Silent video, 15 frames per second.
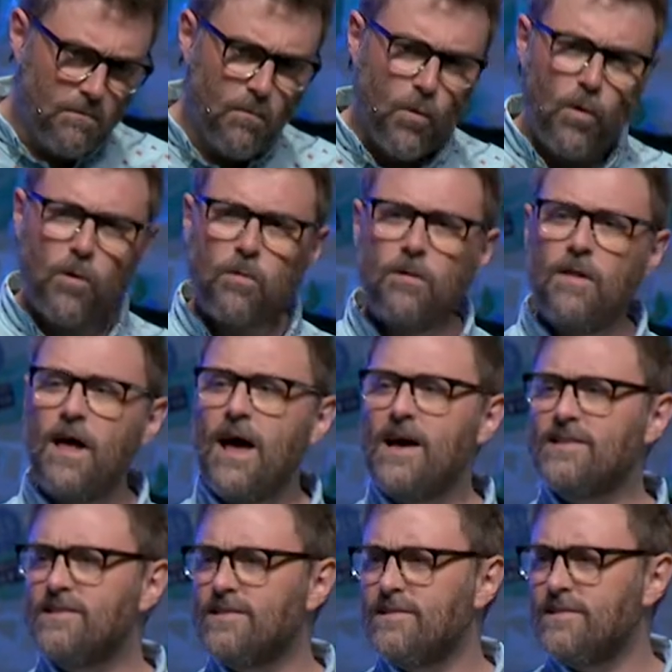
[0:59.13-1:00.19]
more or
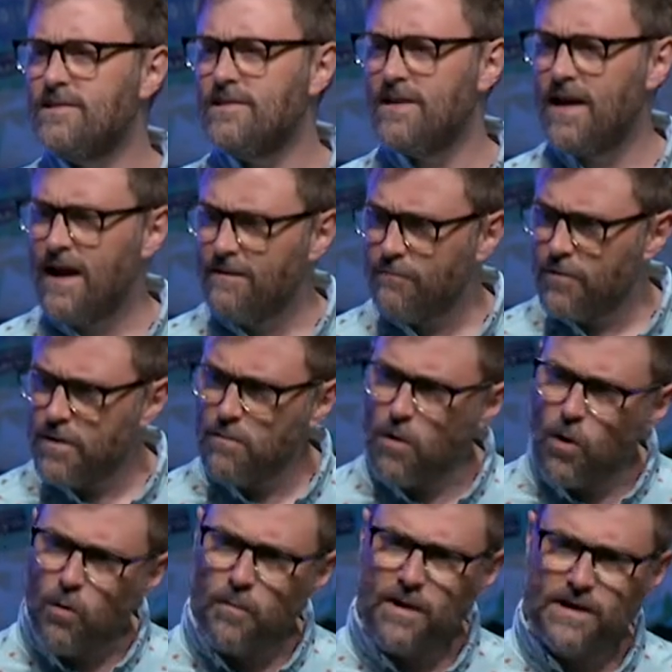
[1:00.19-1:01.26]
less every
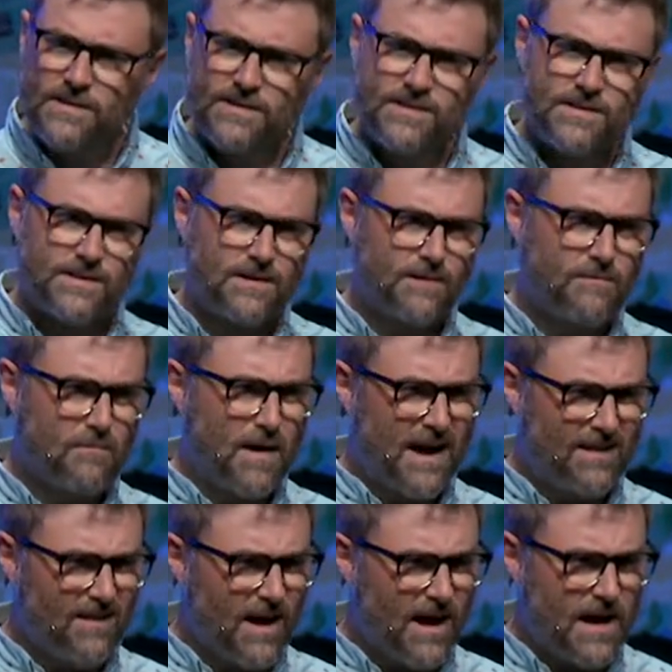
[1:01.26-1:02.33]
moment of
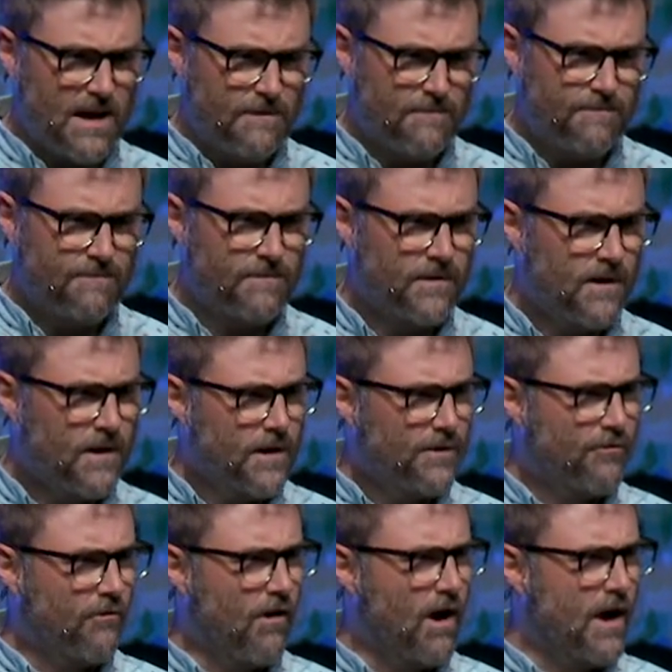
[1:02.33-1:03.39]
my life
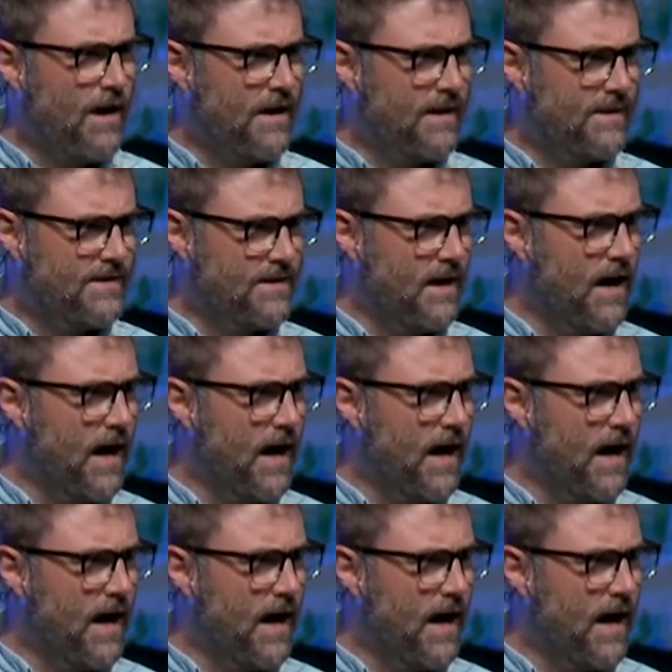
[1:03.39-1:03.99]
trying to